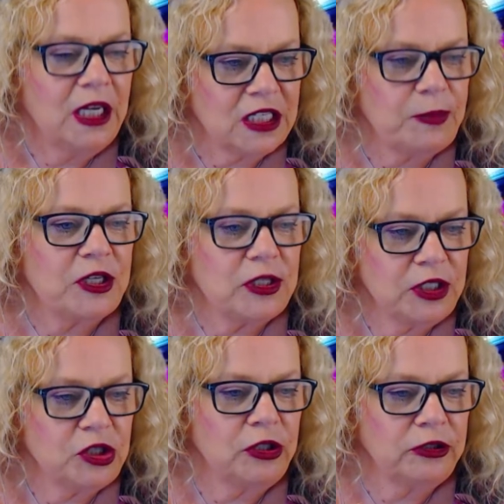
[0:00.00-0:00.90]

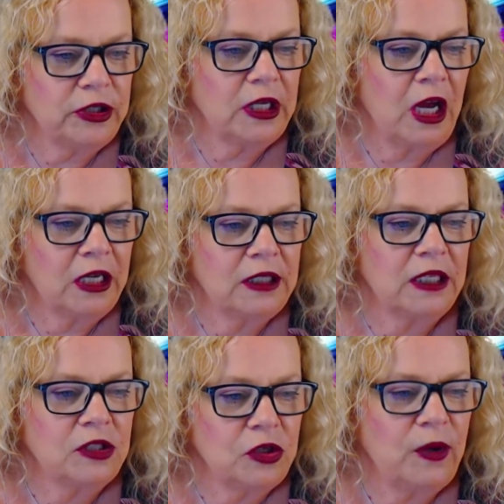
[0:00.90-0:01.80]
especially children. God
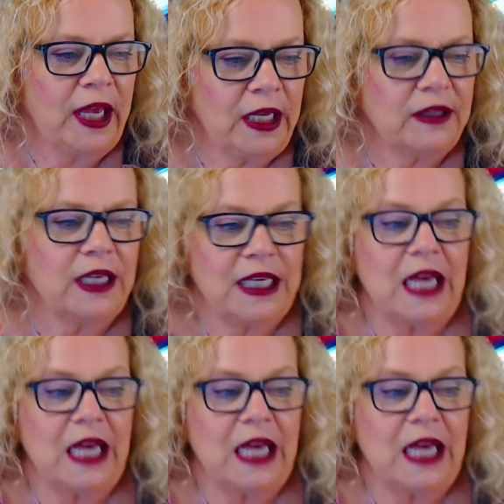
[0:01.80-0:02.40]
can do anything.